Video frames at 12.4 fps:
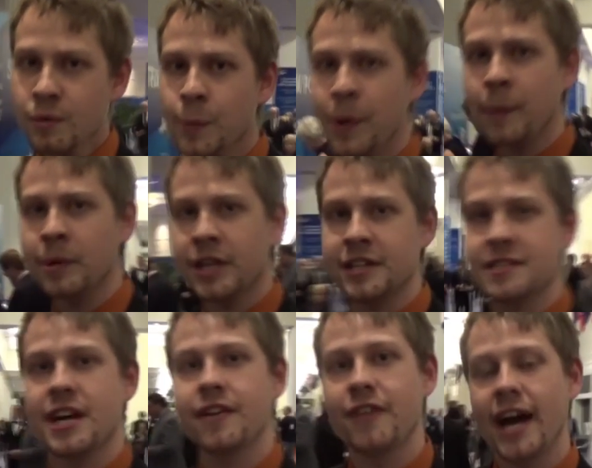
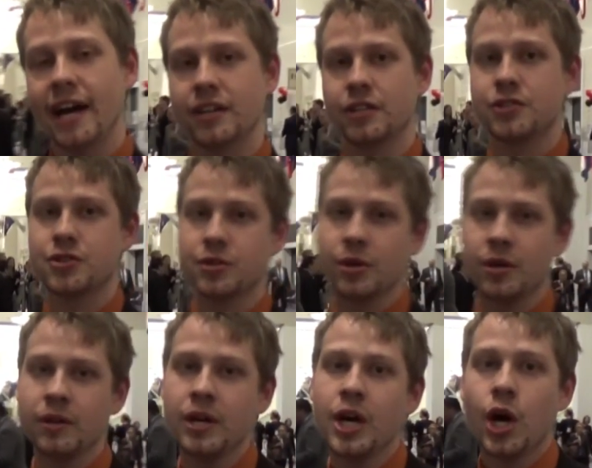Republicans have had
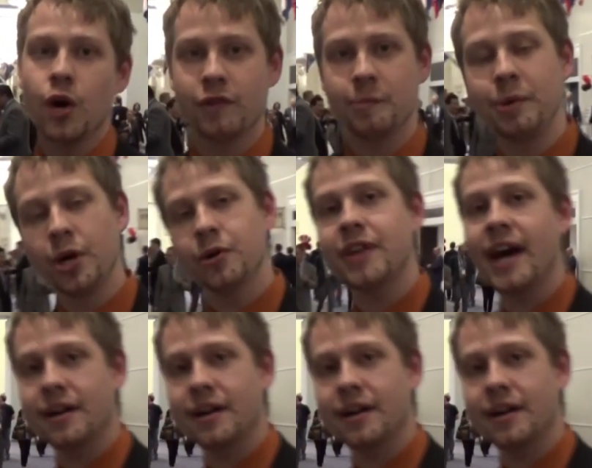control over both